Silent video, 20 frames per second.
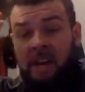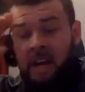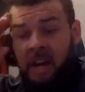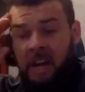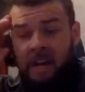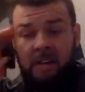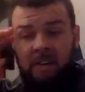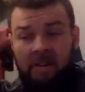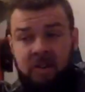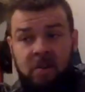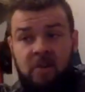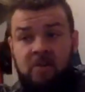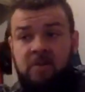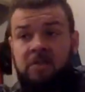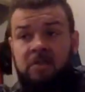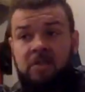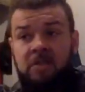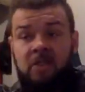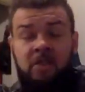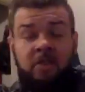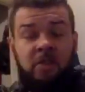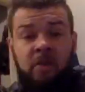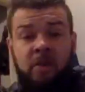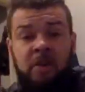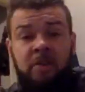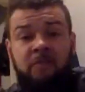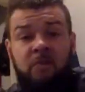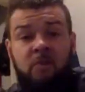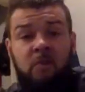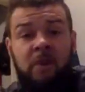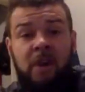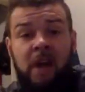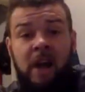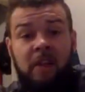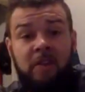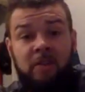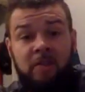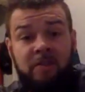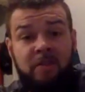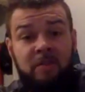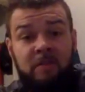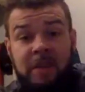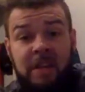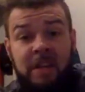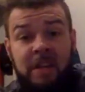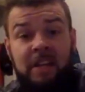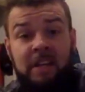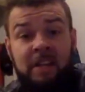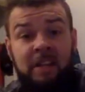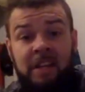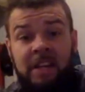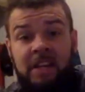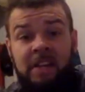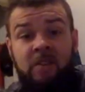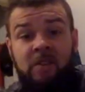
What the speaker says: and it turns to $34 immediately,